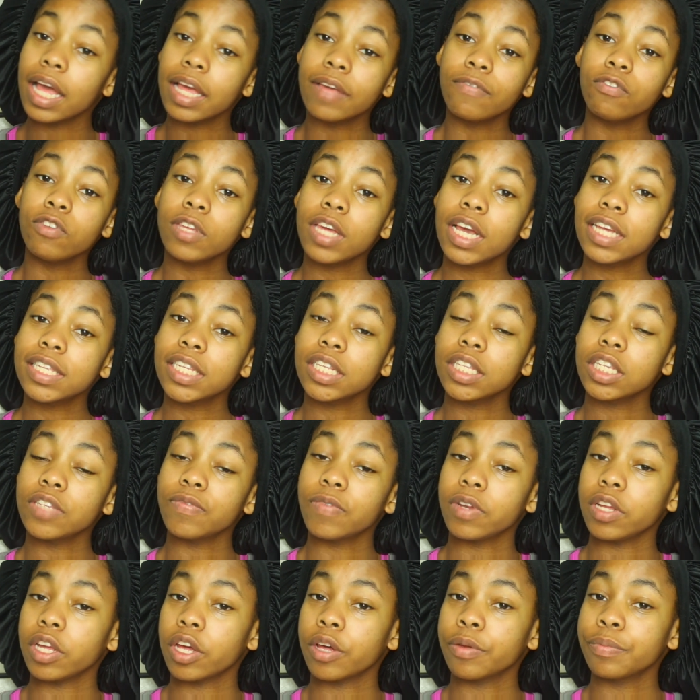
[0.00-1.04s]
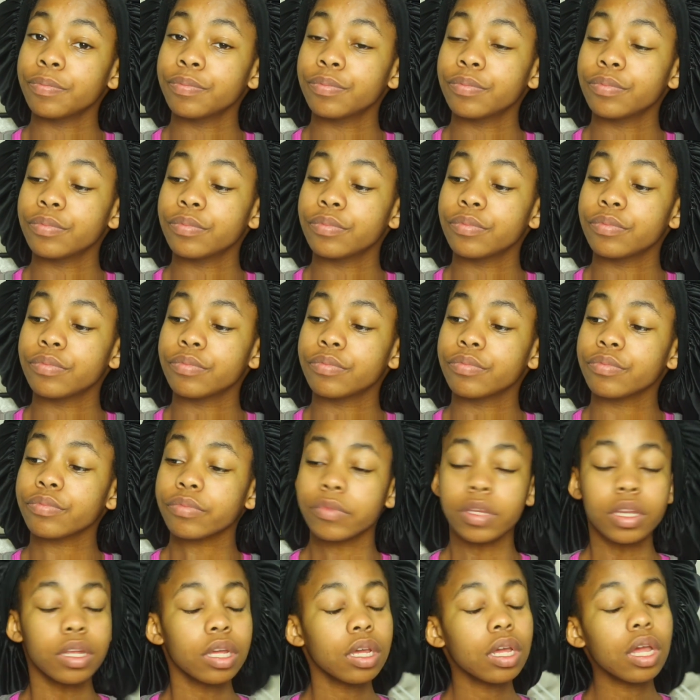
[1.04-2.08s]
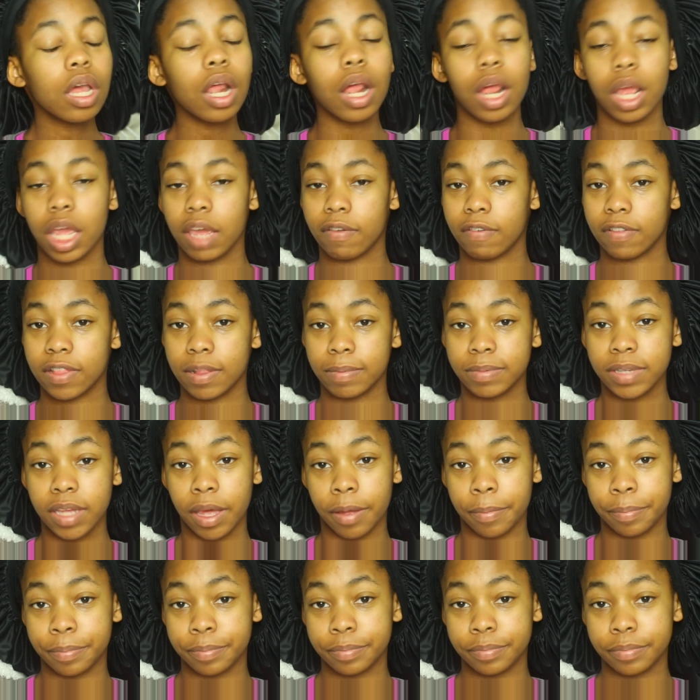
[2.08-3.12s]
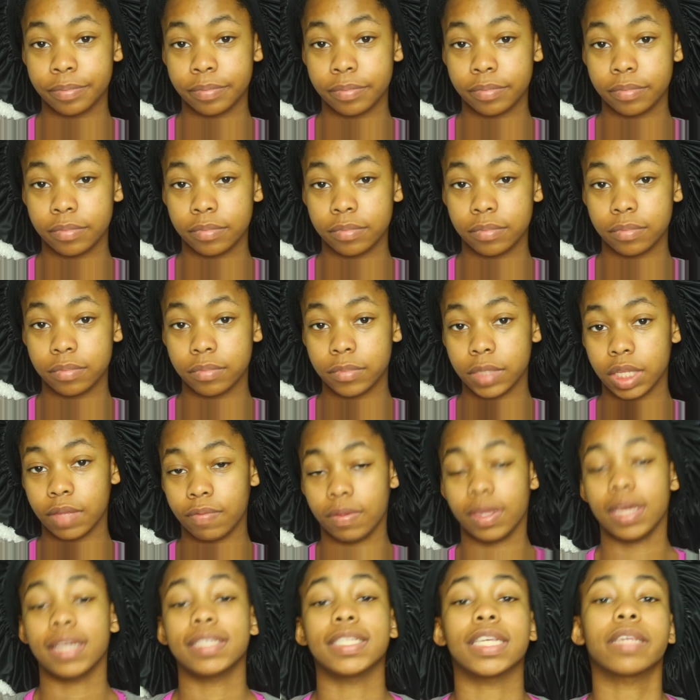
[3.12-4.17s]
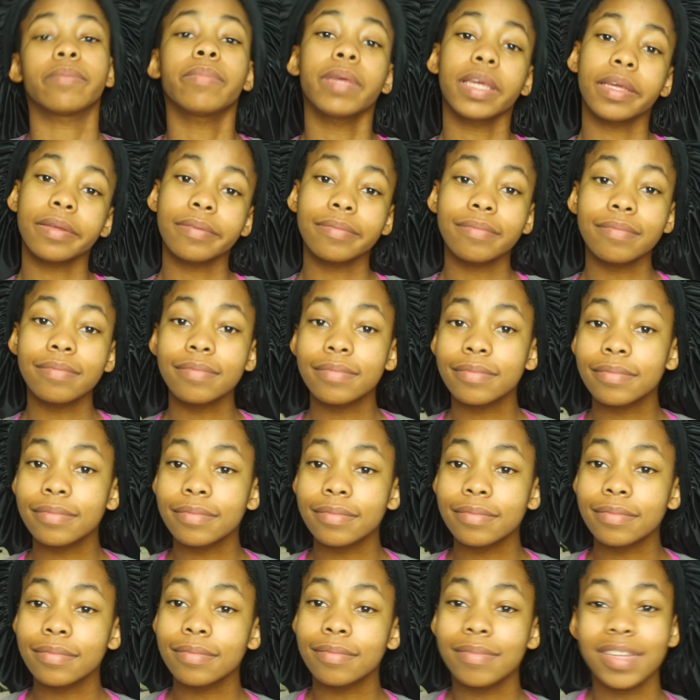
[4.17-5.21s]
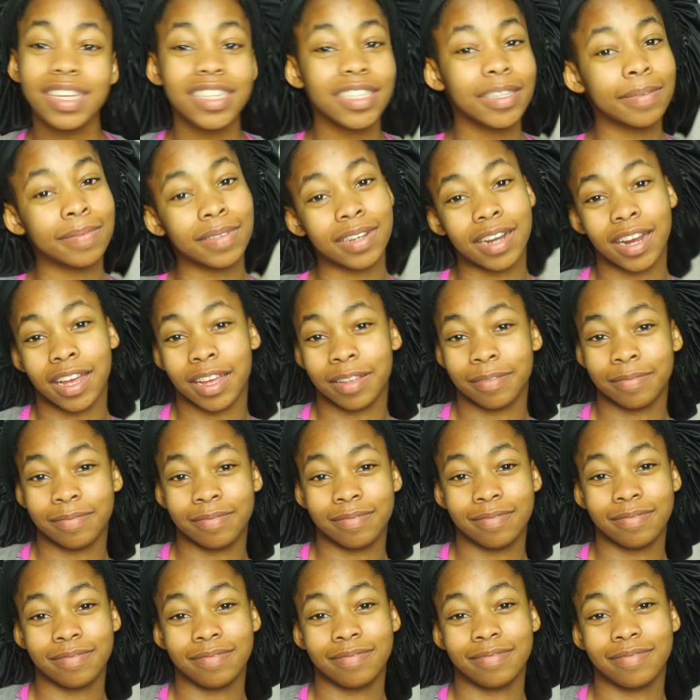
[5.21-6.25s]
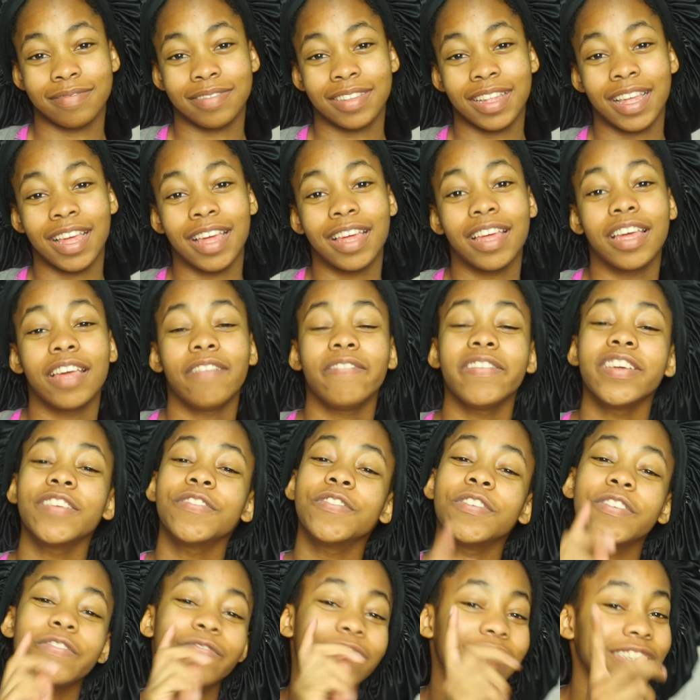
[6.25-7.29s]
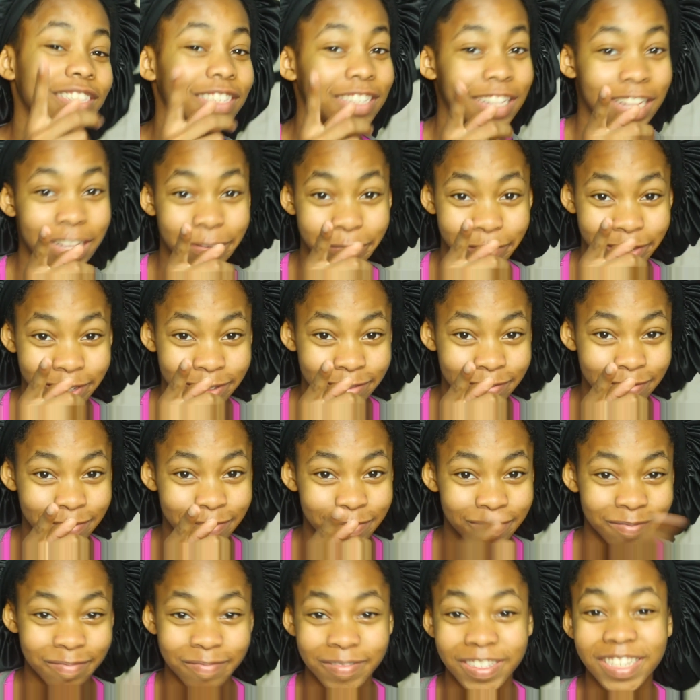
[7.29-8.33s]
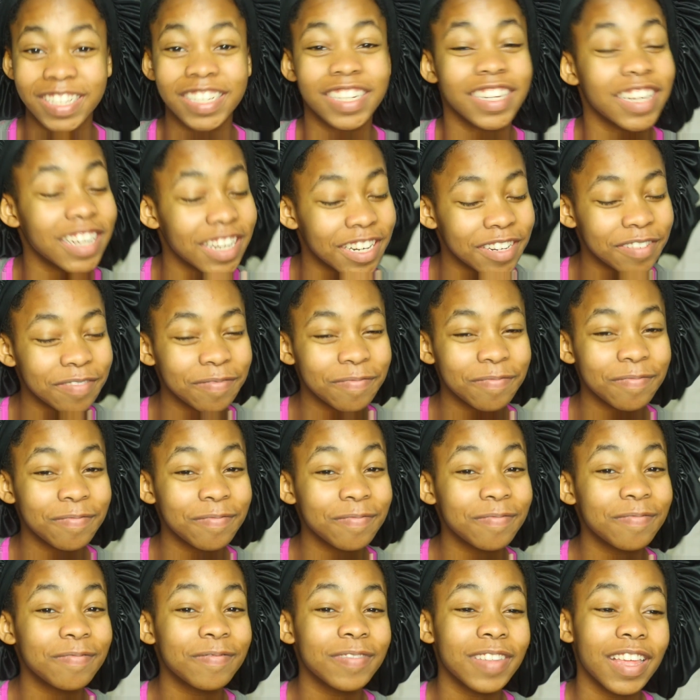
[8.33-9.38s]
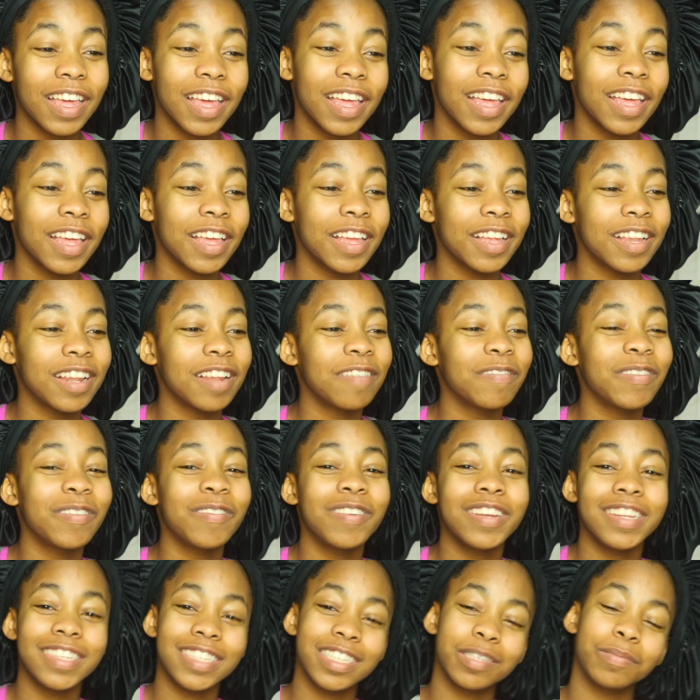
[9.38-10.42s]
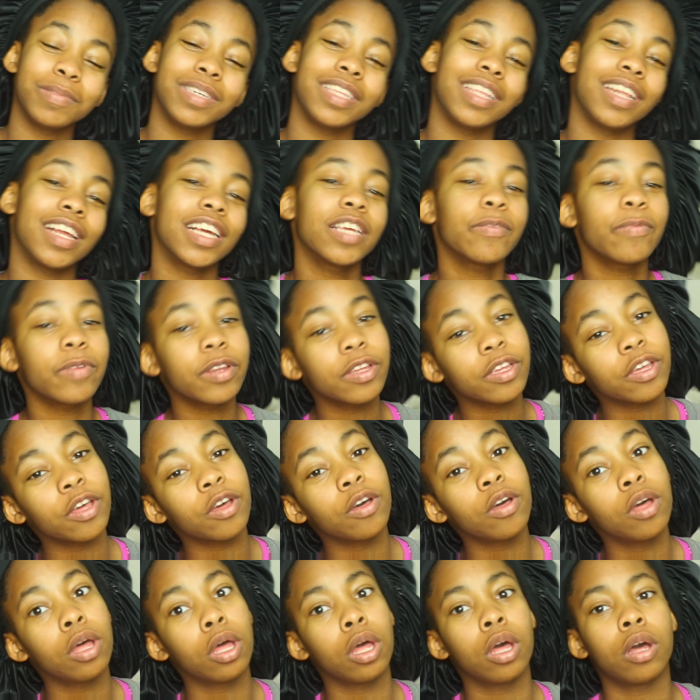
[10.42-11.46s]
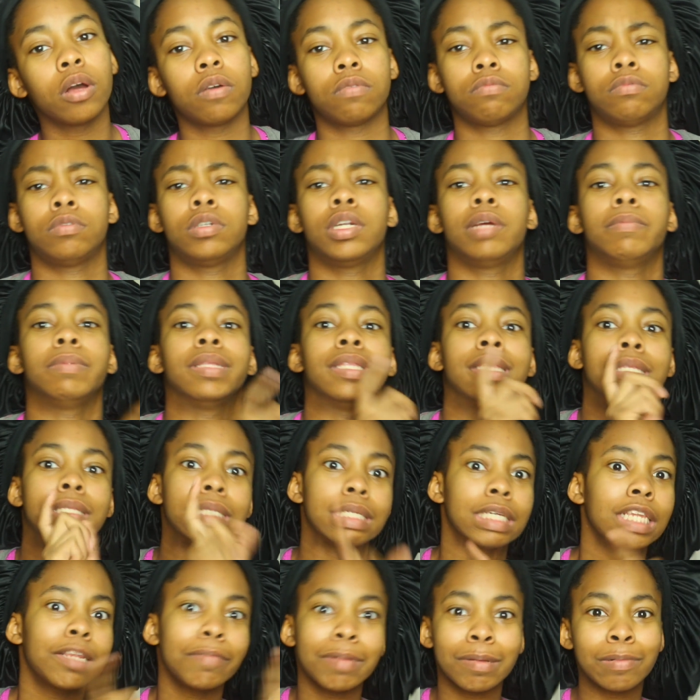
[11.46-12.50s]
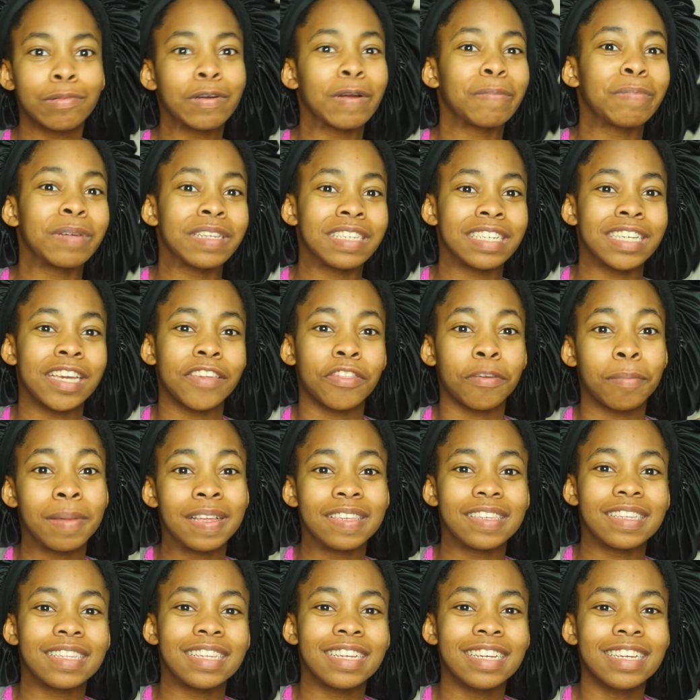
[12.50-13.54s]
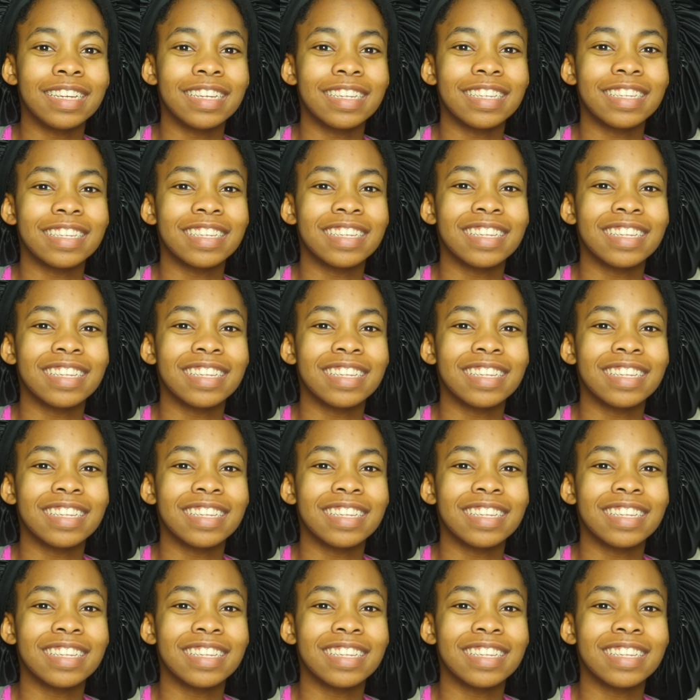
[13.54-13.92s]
If you guys like this video, give it a thumbs up. If you guys like me, please subscribe. If you guys like your friends like me, please share. And if you want to see me in another video where I'm a little bit more put together mentally,